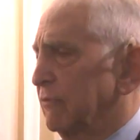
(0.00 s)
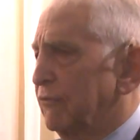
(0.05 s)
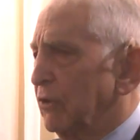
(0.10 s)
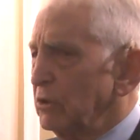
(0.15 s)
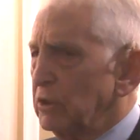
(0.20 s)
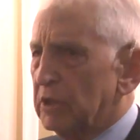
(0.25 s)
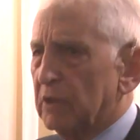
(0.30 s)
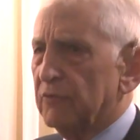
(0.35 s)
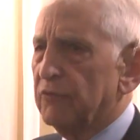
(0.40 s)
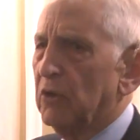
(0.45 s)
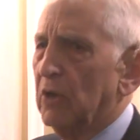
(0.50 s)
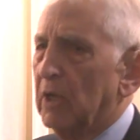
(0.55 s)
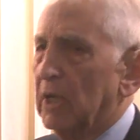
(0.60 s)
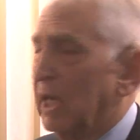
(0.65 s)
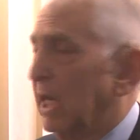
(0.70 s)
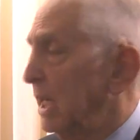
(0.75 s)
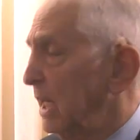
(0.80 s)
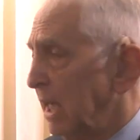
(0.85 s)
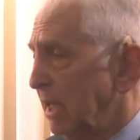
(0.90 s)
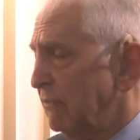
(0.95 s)
First of
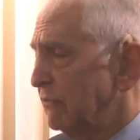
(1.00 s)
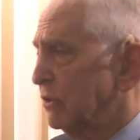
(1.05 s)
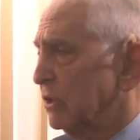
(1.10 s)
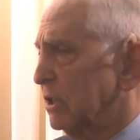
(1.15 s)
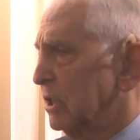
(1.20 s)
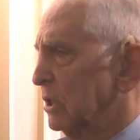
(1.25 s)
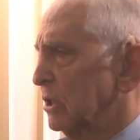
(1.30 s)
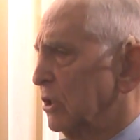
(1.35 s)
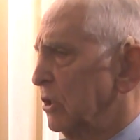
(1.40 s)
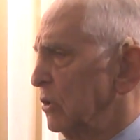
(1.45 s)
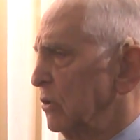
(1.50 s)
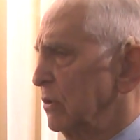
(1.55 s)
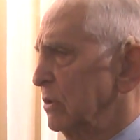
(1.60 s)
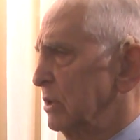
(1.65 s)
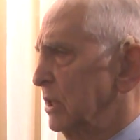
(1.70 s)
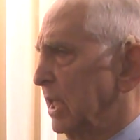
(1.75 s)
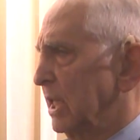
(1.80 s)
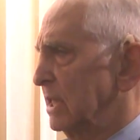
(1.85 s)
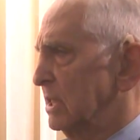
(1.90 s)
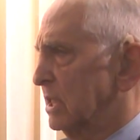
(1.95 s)
all, I have to
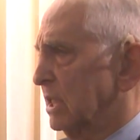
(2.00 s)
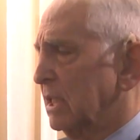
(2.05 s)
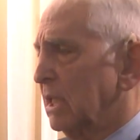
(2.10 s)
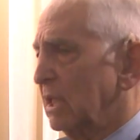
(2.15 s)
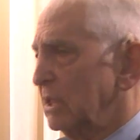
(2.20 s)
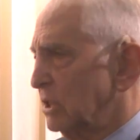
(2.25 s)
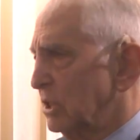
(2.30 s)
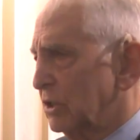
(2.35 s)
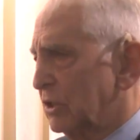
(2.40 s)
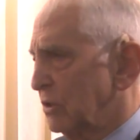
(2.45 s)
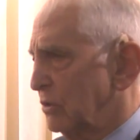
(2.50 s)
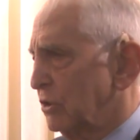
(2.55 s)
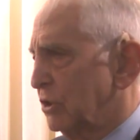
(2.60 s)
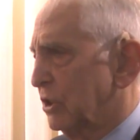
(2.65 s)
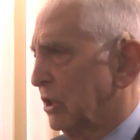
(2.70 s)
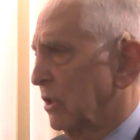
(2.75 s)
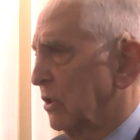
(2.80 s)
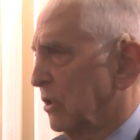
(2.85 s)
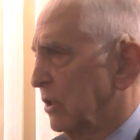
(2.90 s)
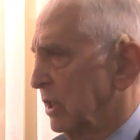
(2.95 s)
conclude that as a
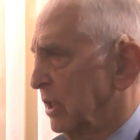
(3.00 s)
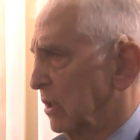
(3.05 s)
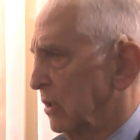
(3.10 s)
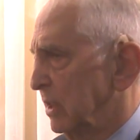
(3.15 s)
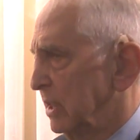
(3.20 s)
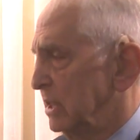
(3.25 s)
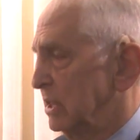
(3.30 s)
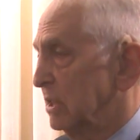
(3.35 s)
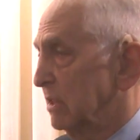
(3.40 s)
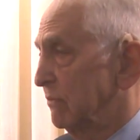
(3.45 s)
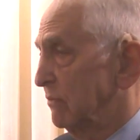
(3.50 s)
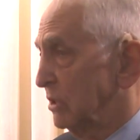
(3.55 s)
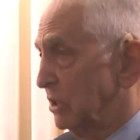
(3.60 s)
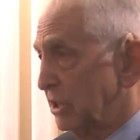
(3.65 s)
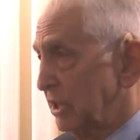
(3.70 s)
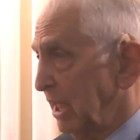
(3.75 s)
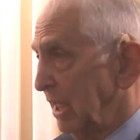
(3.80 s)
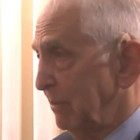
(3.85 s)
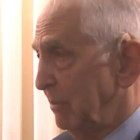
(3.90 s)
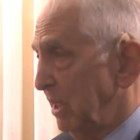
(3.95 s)
constitutional lawyer, he's of the
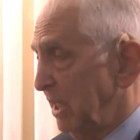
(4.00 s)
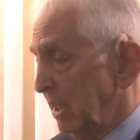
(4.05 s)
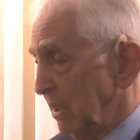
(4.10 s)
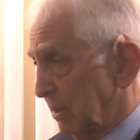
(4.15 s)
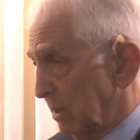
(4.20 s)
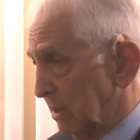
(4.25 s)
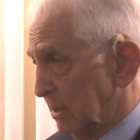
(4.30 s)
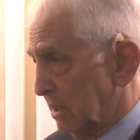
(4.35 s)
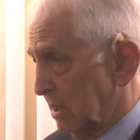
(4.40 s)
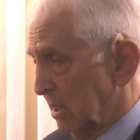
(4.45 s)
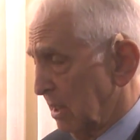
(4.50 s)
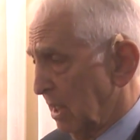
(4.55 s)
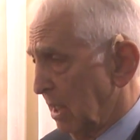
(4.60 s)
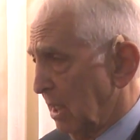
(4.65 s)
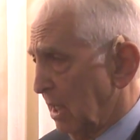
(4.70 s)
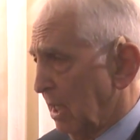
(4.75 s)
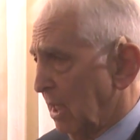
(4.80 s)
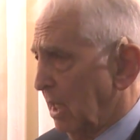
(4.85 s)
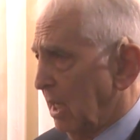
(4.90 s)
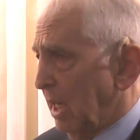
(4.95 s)
same ilk
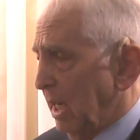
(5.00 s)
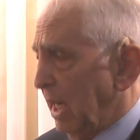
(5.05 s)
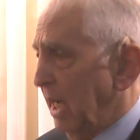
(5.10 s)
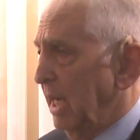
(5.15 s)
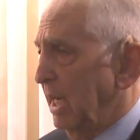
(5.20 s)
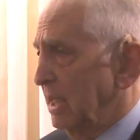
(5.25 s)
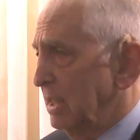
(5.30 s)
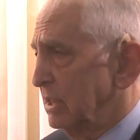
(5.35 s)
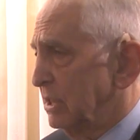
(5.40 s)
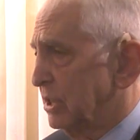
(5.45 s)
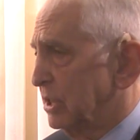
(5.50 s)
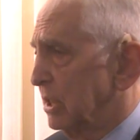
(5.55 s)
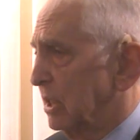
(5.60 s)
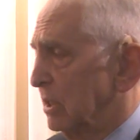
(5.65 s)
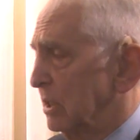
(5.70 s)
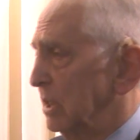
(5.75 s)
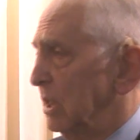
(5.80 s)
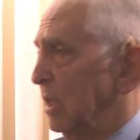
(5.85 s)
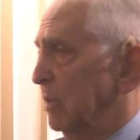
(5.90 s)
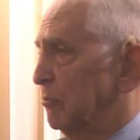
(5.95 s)
as
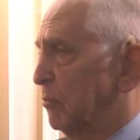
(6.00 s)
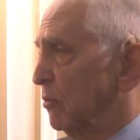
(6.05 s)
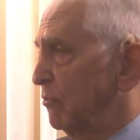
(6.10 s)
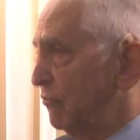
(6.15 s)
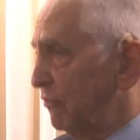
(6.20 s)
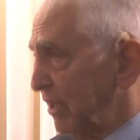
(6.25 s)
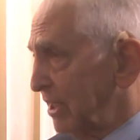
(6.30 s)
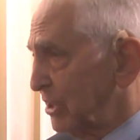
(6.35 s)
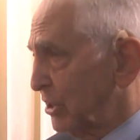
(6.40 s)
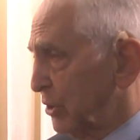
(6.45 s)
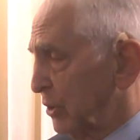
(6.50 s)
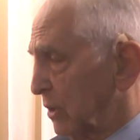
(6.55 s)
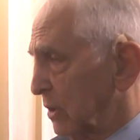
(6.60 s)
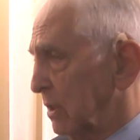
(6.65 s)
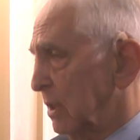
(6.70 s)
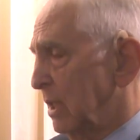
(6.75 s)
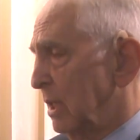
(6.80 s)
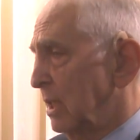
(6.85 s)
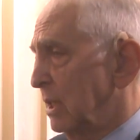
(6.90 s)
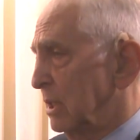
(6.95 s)

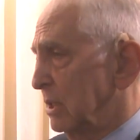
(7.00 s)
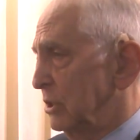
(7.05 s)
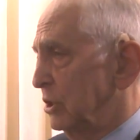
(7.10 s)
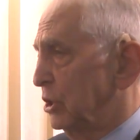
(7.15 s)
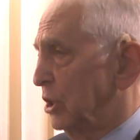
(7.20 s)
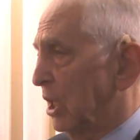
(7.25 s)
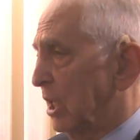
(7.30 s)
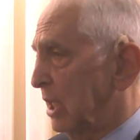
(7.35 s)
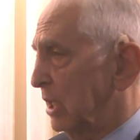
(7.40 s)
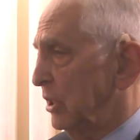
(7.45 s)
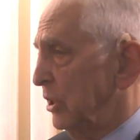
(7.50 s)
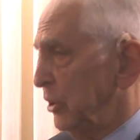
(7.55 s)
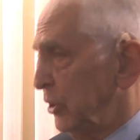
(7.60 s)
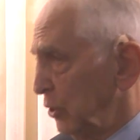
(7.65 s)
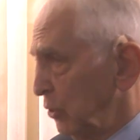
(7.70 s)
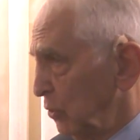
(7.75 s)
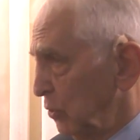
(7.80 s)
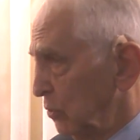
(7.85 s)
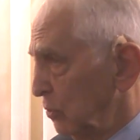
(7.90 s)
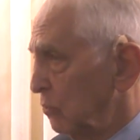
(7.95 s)
Professor John
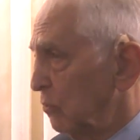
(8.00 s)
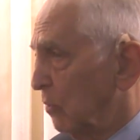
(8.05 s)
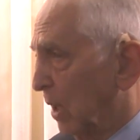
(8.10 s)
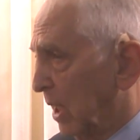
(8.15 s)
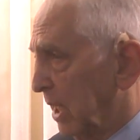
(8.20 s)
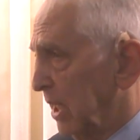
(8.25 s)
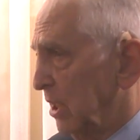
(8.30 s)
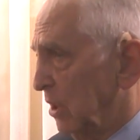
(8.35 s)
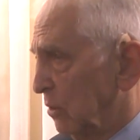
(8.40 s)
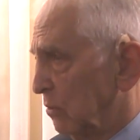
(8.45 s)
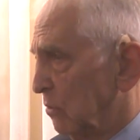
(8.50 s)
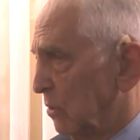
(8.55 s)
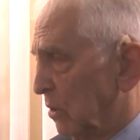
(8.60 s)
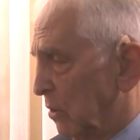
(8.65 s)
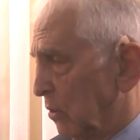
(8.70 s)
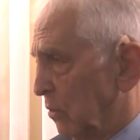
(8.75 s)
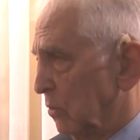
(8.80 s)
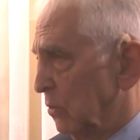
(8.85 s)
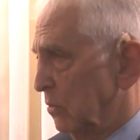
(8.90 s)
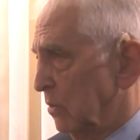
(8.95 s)
Yoo,
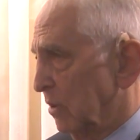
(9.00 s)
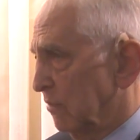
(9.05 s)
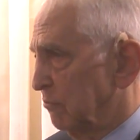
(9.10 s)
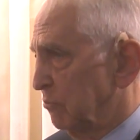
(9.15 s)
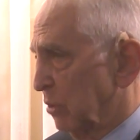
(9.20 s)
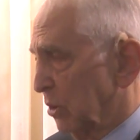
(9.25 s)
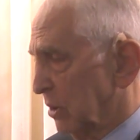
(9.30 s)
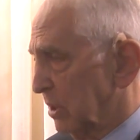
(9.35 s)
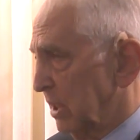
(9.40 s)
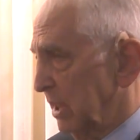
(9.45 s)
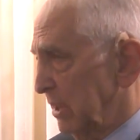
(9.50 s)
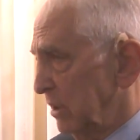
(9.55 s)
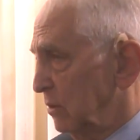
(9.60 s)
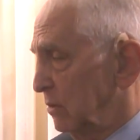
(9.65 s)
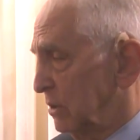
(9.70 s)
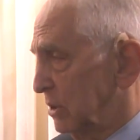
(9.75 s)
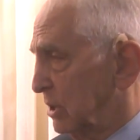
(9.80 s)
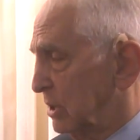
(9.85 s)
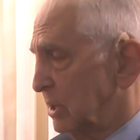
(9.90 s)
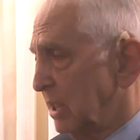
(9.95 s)
Y-O-O, of Berkeley,
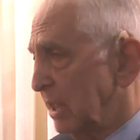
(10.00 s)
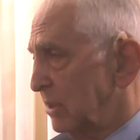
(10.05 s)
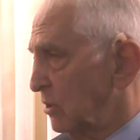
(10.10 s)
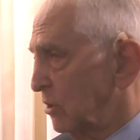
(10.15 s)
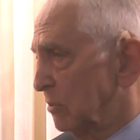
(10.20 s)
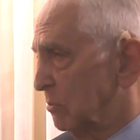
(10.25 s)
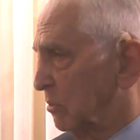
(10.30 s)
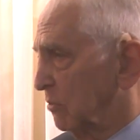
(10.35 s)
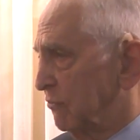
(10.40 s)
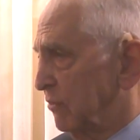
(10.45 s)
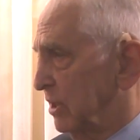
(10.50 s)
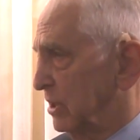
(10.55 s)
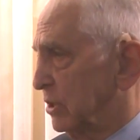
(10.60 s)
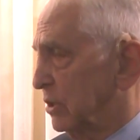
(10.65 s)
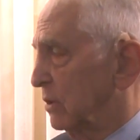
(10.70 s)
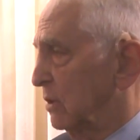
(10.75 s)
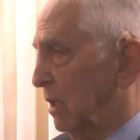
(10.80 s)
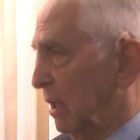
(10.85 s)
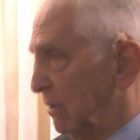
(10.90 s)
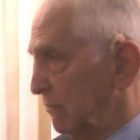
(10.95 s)
who's a tenured
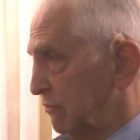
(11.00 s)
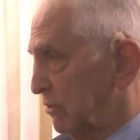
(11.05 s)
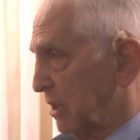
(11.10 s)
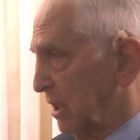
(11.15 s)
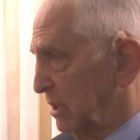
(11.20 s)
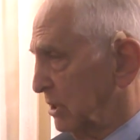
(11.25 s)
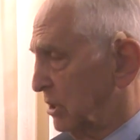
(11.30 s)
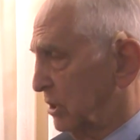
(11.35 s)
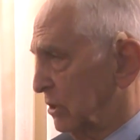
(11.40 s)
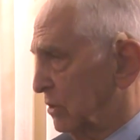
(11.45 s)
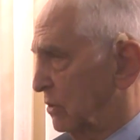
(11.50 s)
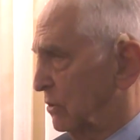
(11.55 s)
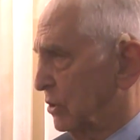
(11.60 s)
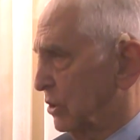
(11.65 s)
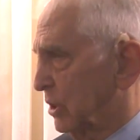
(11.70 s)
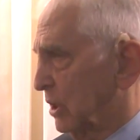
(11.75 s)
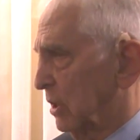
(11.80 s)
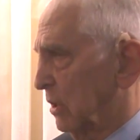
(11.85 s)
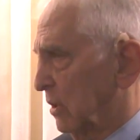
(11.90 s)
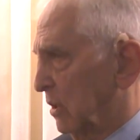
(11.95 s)
professor of
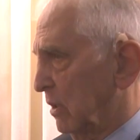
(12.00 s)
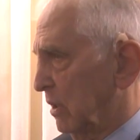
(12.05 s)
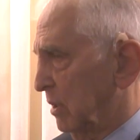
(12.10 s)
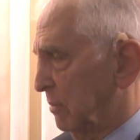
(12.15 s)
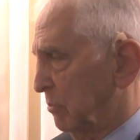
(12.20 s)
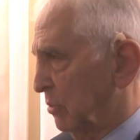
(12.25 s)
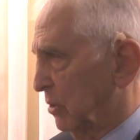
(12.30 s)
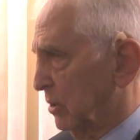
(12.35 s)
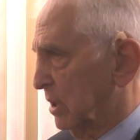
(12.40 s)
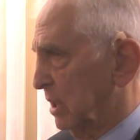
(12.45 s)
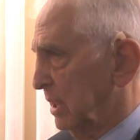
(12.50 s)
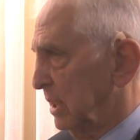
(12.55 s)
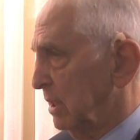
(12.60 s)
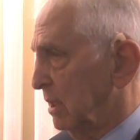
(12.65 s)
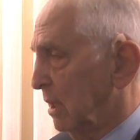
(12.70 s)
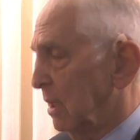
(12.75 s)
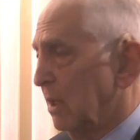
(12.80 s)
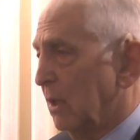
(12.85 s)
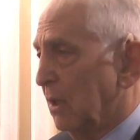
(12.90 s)
constitutional law at Berkeley,